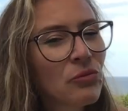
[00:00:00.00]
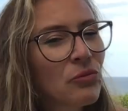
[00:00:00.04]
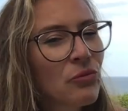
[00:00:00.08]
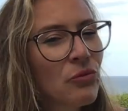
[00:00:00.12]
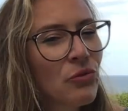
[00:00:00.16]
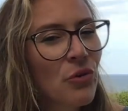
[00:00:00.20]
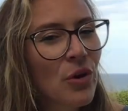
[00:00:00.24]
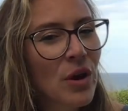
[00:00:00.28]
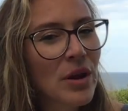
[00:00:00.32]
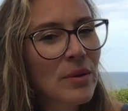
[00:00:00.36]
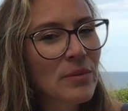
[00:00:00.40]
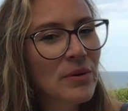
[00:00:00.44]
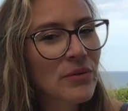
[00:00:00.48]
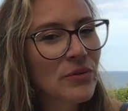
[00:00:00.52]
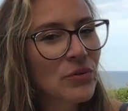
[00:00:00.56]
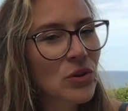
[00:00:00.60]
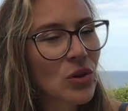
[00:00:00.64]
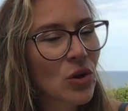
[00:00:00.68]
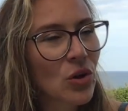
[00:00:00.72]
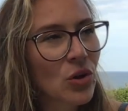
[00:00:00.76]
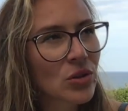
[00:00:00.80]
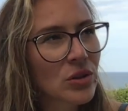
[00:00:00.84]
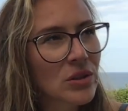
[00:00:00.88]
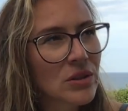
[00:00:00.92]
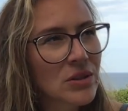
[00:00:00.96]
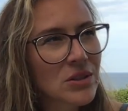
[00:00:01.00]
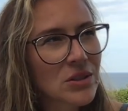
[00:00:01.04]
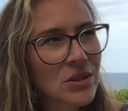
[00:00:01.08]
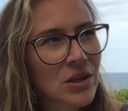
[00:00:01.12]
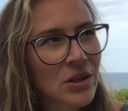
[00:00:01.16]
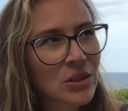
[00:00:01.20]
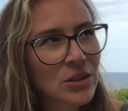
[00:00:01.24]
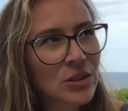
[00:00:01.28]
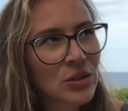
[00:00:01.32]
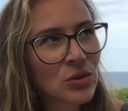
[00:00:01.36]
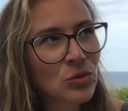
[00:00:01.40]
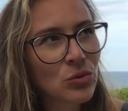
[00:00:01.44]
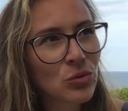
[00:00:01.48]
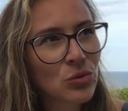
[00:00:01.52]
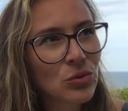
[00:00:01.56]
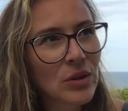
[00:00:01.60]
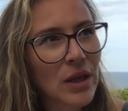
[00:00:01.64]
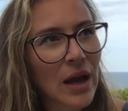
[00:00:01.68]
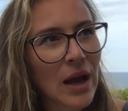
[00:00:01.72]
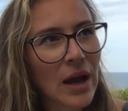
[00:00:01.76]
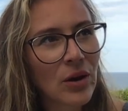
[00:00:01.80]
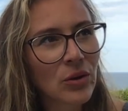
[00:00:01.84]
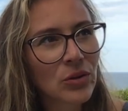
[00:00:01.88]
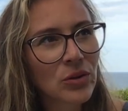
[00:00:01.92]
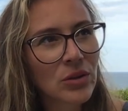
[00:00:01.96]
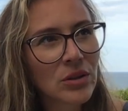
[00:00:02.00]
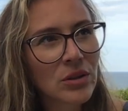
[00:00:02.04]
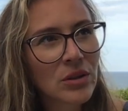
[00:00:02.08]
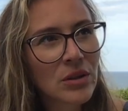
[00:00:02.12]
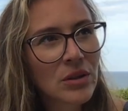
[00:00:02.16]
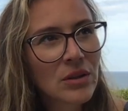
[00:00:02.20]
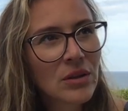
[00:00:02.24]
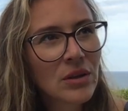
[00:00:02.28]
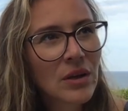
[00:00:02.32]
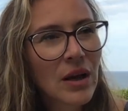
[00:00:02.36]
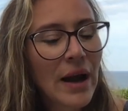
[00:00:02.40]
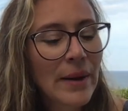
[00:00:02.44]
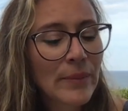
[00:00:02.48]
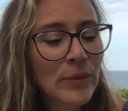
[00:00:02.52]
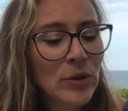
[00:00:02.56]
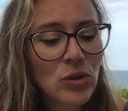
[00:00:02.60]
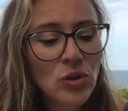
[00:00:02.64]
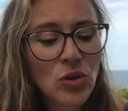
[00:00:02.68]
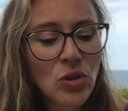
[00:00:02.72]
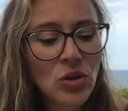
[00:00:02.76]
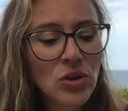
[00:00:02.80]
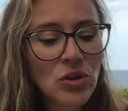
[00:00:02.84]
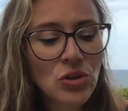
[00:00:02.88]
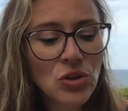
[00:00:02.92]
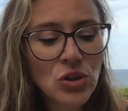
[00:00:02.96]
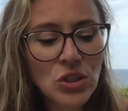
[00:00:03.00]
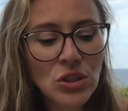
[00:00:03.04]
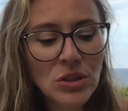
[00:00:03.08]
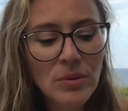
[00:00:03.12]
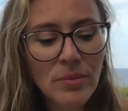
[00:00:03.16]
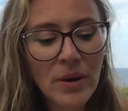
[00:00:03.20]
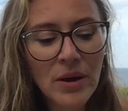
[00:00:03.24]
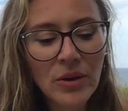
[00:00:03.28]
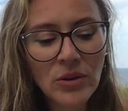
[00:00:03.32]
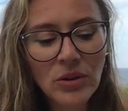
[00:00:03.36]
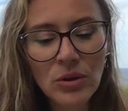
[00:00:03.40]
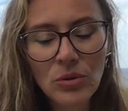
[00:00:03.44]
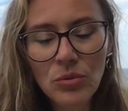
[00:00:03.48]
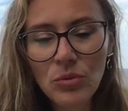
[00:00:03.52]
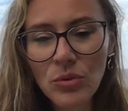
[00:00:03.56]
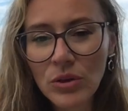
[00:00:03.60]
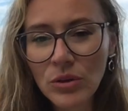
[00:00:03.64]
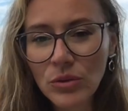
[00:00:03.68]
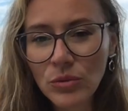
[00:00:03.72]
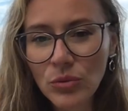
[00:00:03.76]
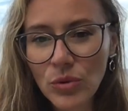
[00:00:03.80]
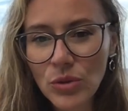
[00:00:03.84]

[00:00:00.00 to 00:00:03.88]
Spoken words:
frame of thought and starting to doubt. I'm not talking just about the world,